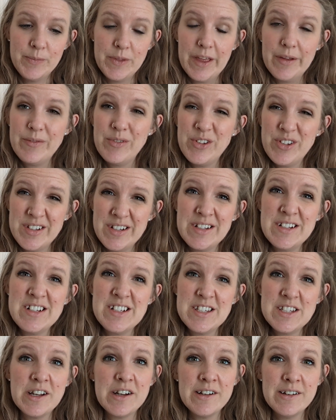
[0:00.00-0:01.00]
Have you seen the
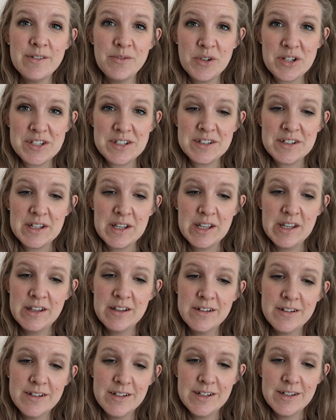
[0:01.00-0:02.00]
sun recently?
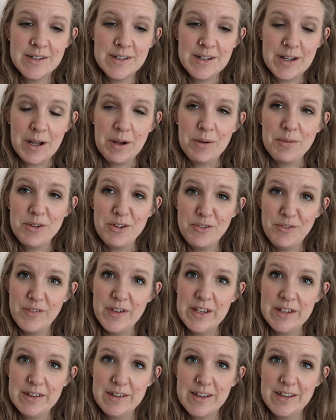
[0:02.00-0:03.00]
How are you
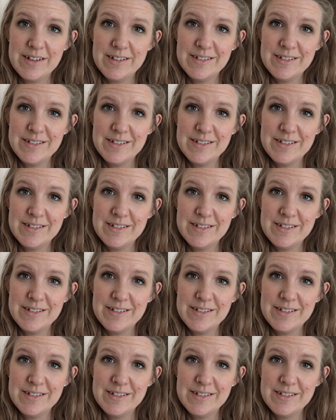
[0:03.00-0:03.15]
feeling?